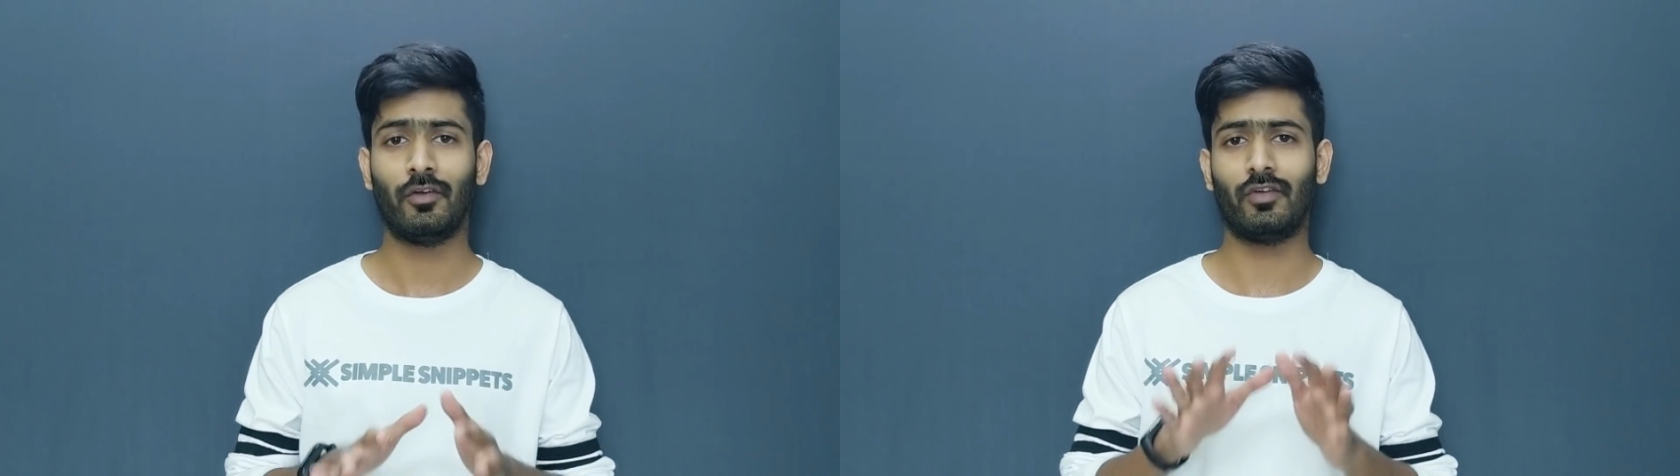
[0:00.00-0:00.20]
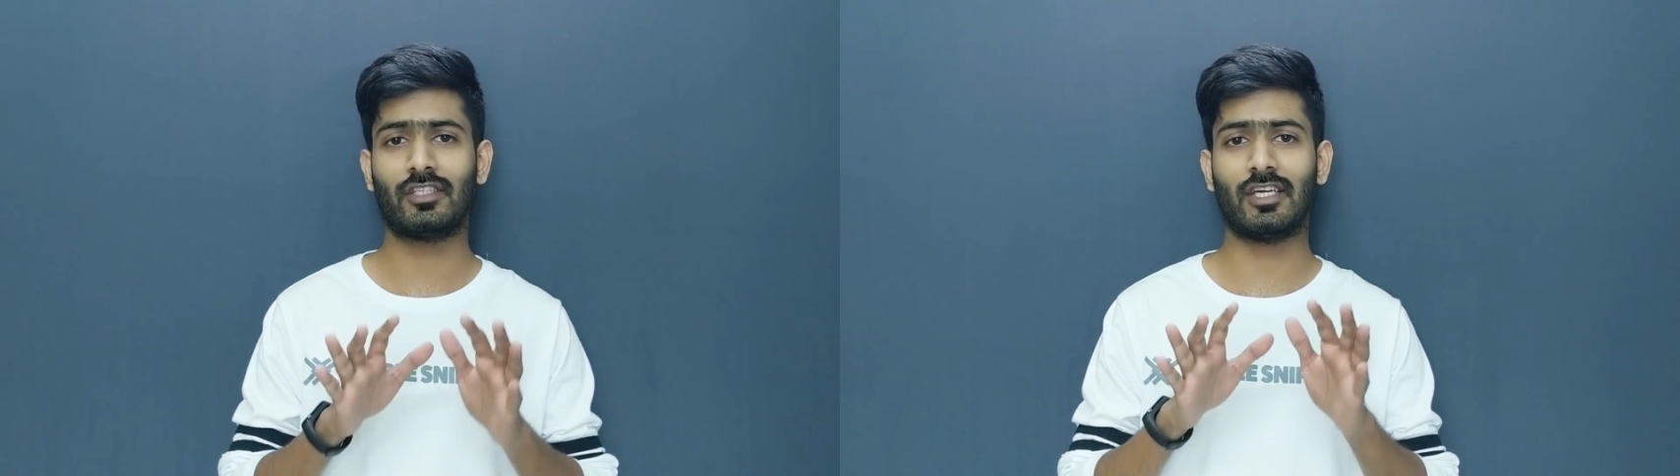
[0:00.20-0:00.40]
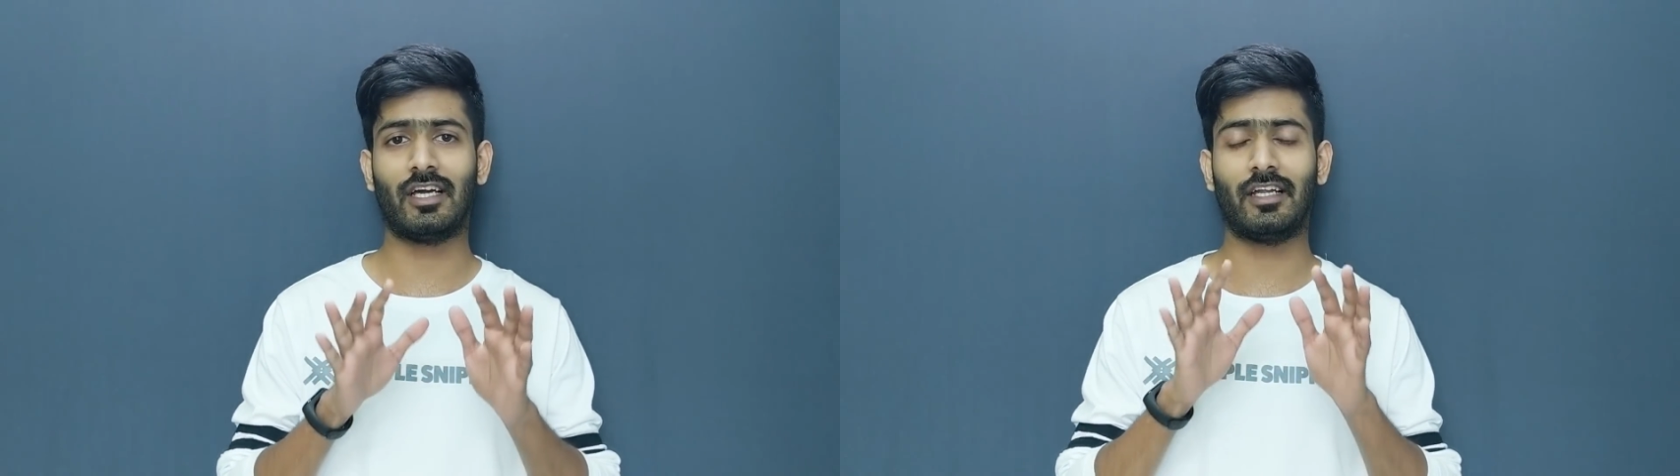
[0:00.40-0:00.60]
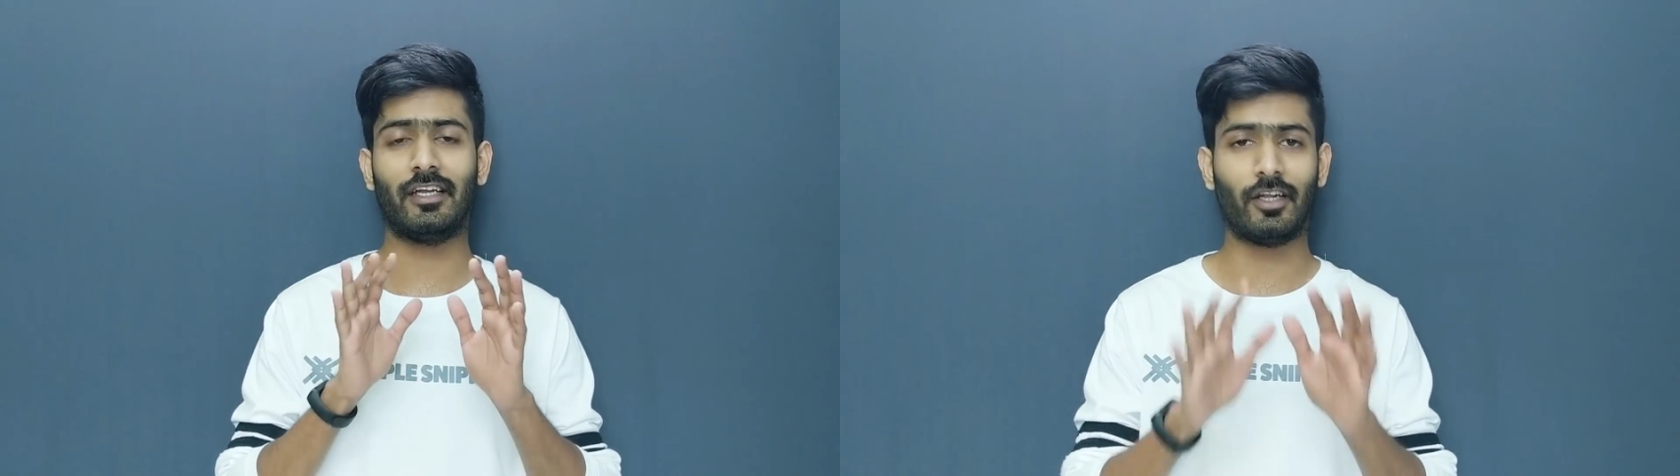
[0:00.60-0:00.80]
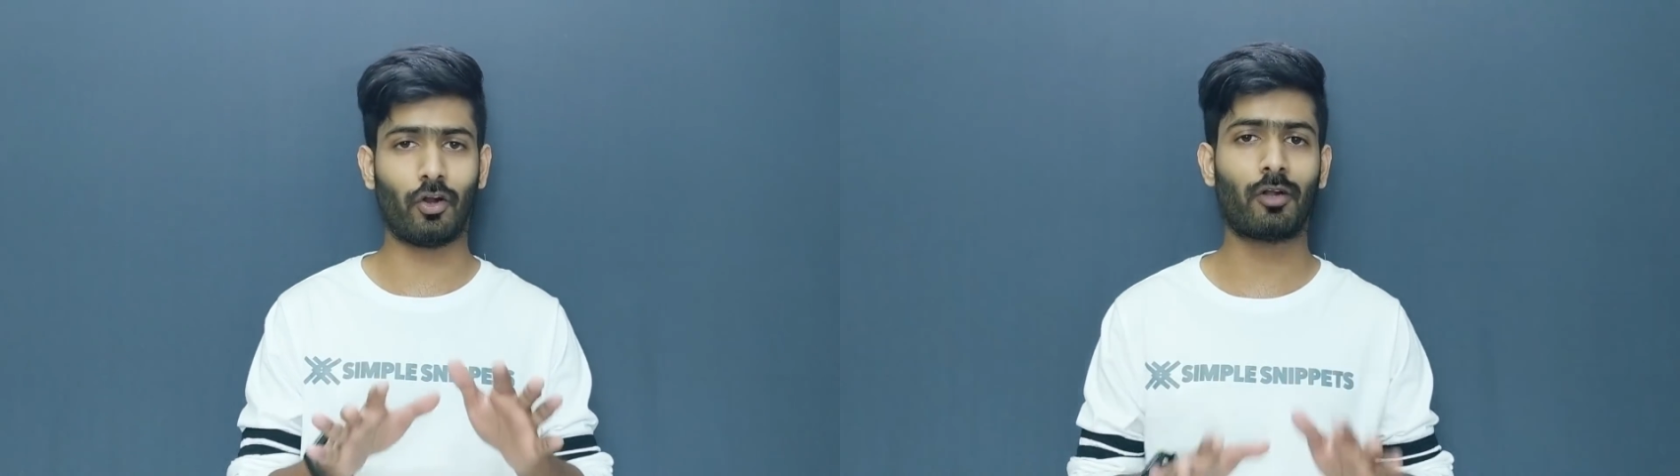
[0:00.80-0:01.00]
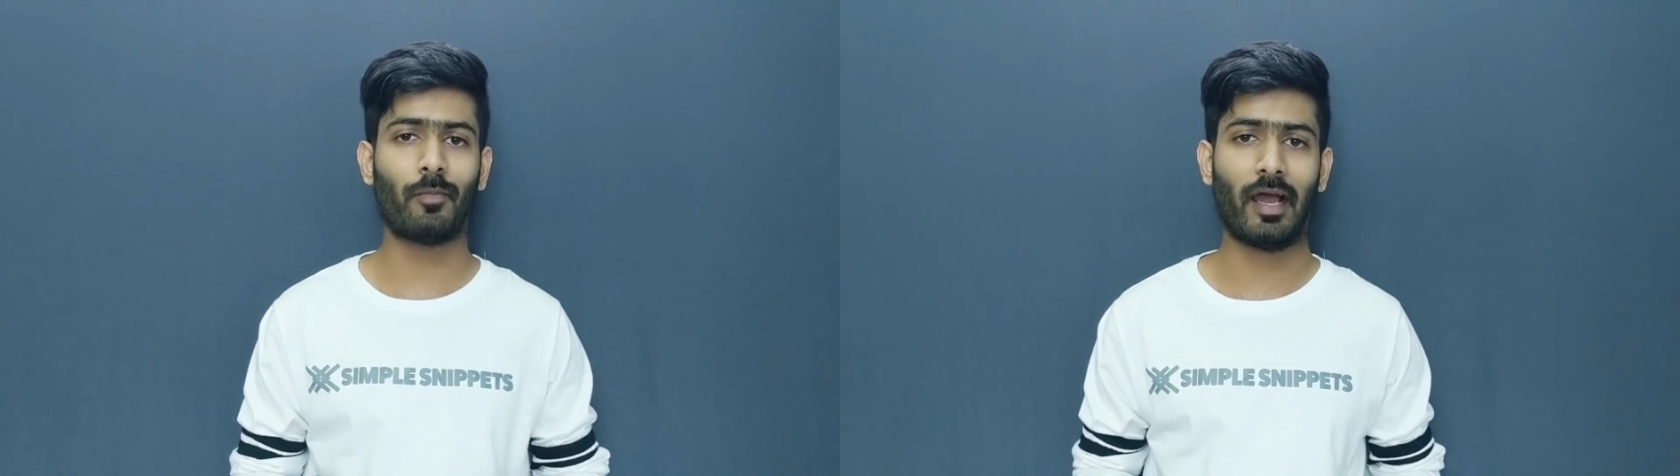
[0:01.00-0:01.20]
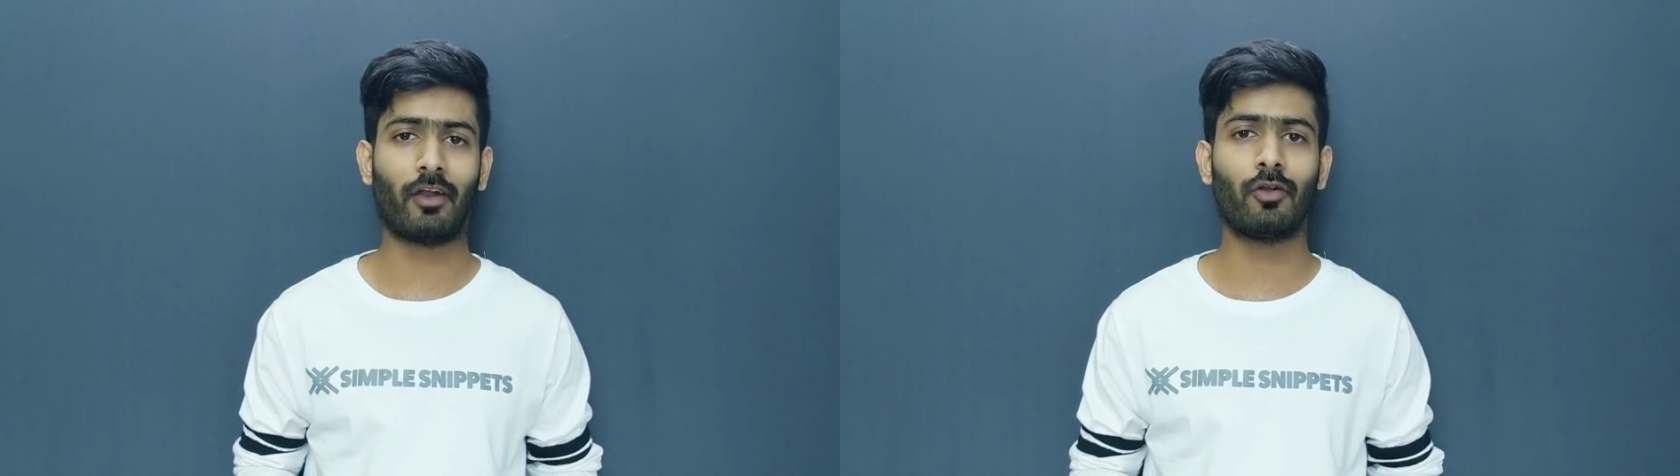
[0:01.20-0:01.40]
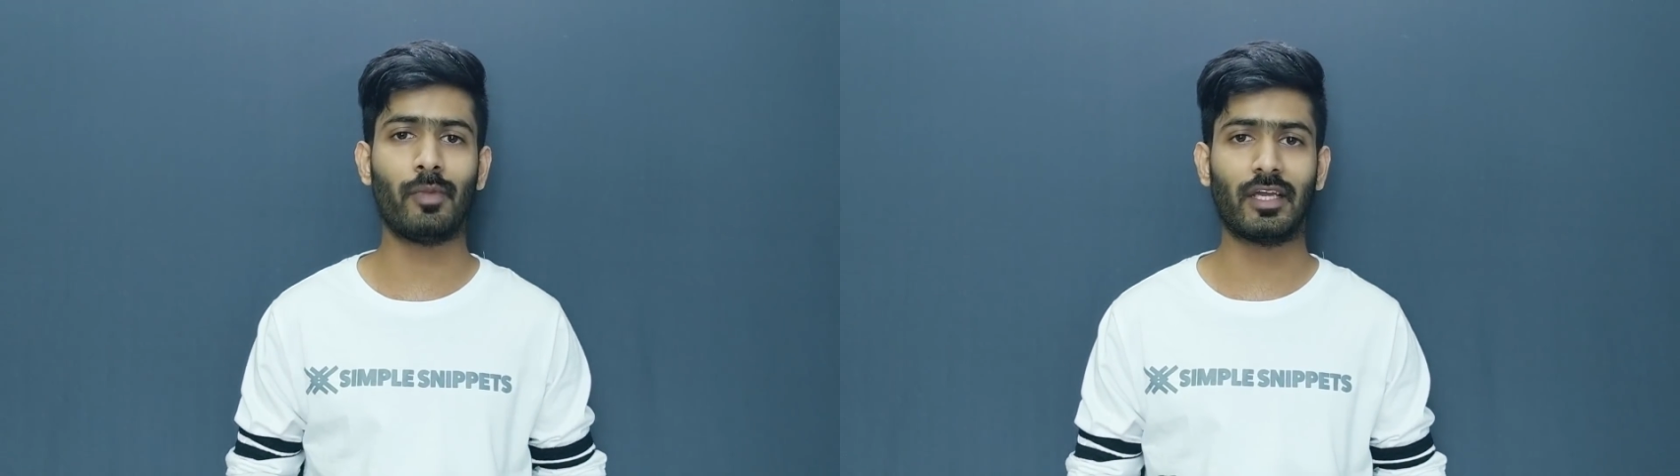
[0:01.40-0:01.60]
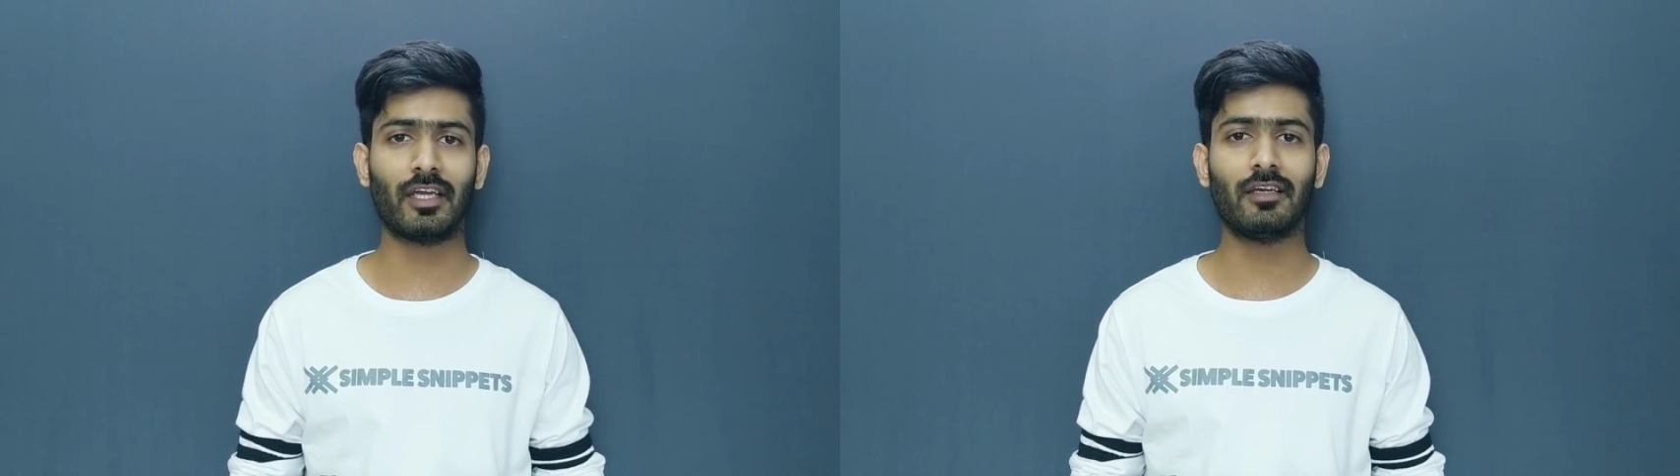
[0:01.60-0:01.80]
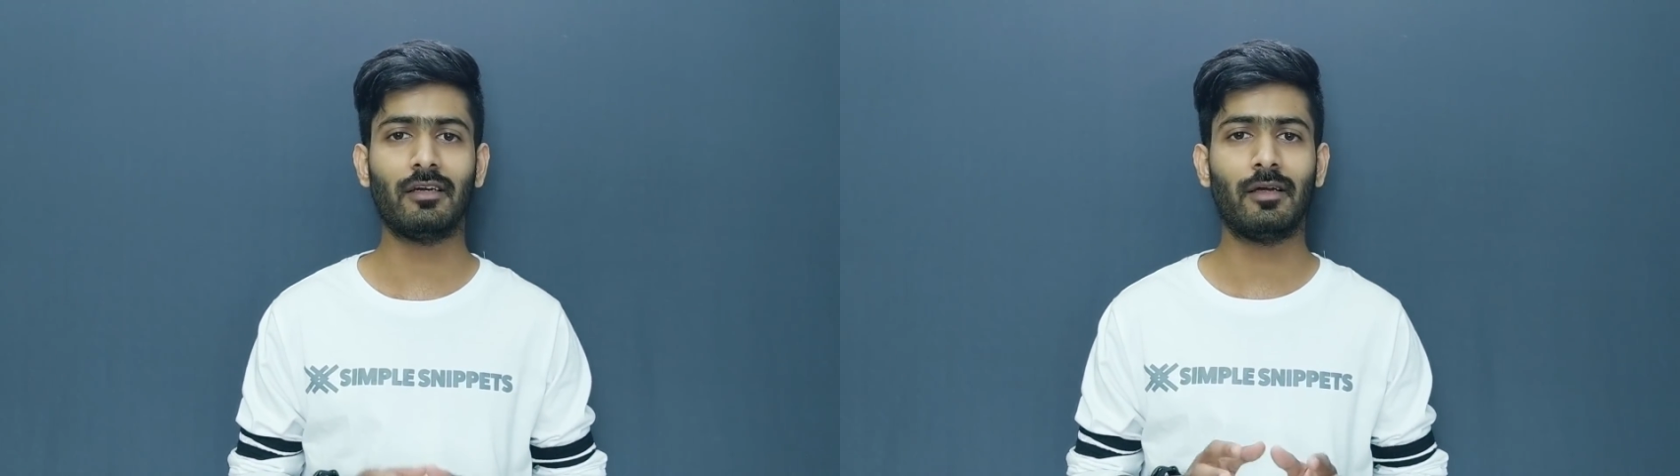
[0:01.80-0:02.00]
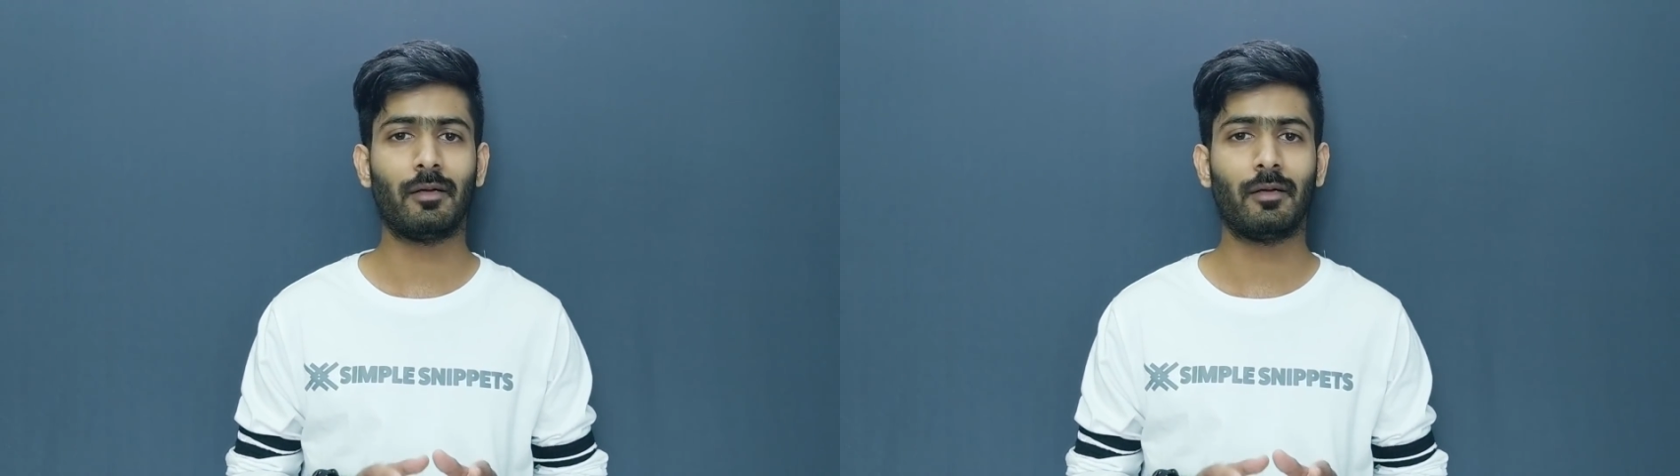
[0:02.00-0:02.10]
which I did not plan on making,